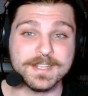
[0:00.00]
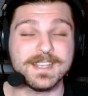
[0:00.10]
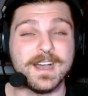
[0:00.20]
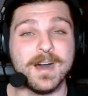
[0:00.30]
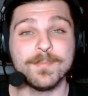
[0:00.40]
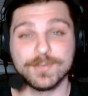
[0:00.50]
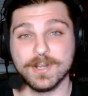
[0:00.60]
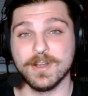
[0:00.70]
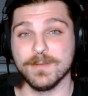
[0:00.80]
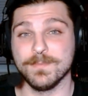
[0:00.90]
It's Umbra
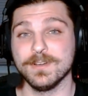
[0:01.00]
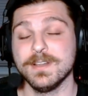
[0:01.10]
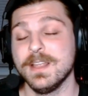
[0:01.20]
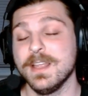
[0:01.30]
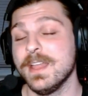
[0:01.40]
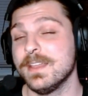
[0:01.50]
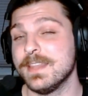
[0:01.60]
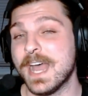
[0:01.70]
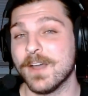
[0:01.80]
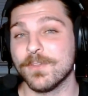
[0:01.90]
Armor.
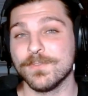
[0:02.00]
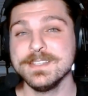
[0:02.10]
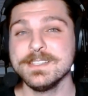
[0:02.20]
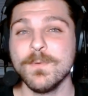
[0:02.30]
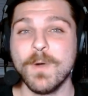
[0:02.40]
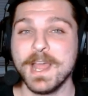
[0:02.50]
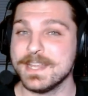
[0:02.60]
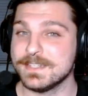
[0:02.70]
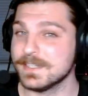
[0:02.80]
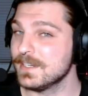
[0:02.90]
Now, the reason why I
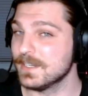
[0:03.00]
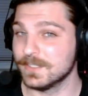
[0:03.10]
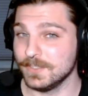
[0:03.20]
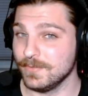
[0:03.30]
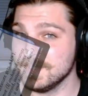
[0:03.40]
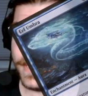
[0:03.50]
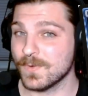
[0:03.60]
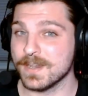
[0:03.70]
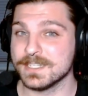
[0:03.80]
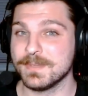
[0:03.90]
didn't include this
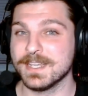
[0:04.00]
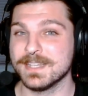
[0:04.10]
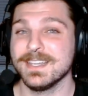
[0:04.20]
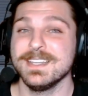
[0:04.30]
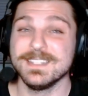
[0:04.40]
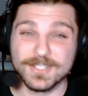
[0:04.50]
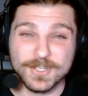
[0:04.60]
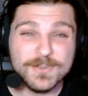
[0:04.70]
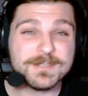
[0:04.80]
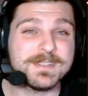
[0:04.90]
one is because it is
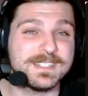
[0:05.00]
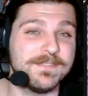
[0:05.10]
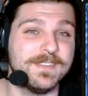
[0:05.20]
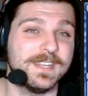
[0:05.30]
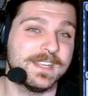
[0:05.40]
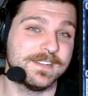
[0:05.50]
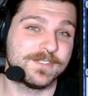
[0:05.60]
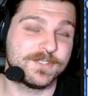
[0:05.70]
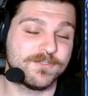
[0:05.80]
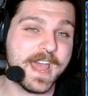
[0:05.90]
too specific in a
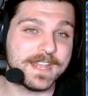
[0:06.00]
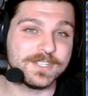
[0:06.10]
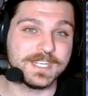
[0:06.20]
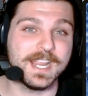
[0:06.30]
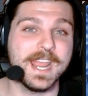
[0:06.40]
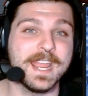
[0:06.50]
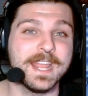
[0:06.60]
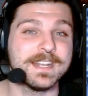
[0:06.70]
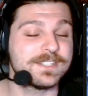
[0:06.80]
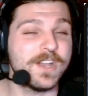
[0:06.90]
strategy
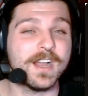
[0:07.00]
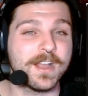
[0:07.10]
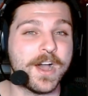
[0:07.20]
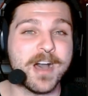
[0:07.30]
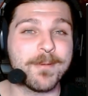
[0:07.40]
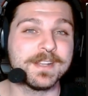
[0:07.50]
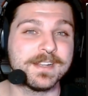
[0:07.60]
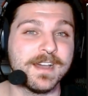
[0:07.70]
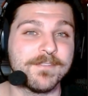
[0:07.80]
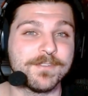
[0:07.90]
and is not common
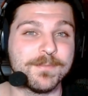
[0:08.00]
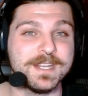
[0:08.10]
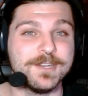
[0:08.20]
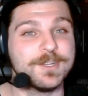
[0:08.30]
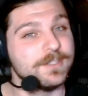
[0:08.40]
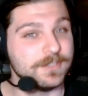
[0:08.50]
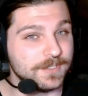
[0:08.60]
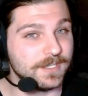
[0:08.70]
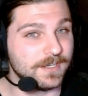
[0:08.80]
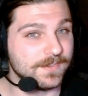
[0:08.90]
enough for me to
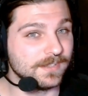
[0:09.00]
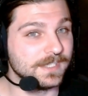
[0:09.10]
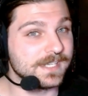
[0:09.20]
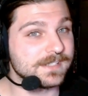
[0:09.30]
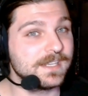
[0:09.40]
include it on the list.